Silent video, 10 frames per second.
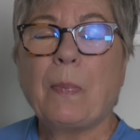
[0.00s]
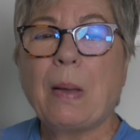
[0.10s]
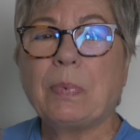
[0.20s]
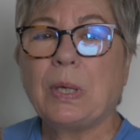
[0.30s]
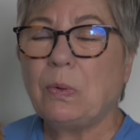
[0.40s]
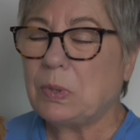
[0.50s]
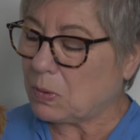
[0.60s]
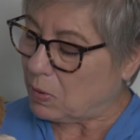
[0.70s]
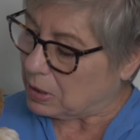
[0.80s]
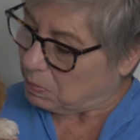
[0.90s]
puppy who was
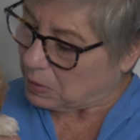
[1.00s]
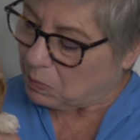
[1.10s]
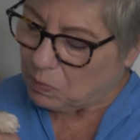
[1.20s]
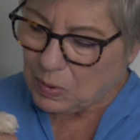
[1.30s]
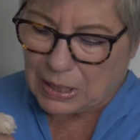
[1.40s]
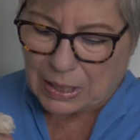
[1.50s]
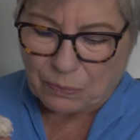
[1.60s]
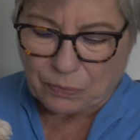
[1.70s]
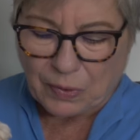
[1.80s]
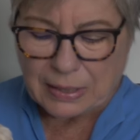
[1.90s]
going to be really
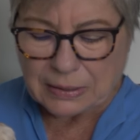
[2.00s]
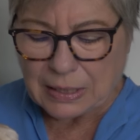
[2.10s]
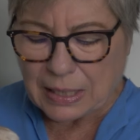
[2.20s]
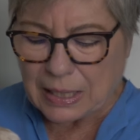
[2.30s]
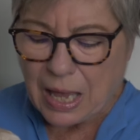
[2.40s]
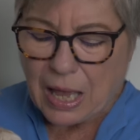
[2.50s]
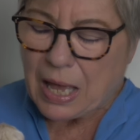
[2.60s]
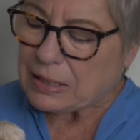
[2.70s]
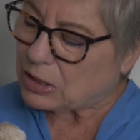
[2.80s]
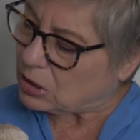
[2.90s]
friendly,
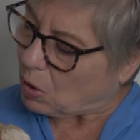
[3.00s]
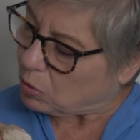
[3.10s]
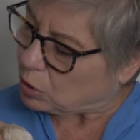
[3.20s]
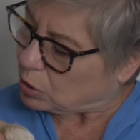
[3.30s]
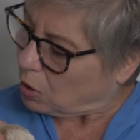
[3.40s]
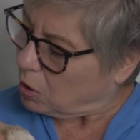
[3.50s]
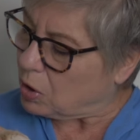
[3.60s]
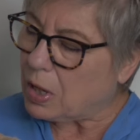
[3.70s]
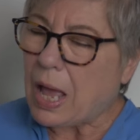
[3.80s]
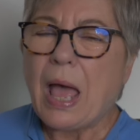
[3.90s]

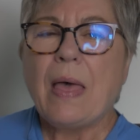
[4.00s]
social.